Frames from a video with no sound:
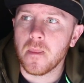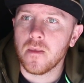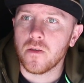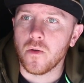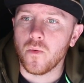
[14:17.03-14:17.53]

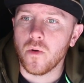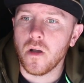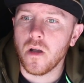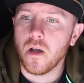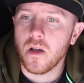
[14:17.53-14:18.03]
So
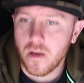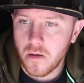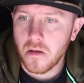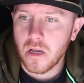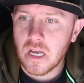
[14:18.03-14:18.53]

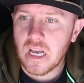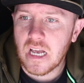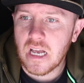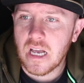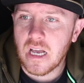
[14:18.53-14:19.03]

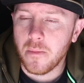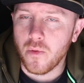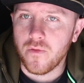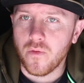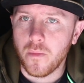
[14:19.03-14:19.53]
I
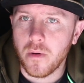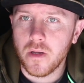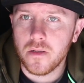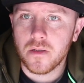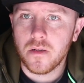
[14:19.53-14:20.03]
bought 4
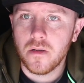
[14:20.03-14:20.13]
pints.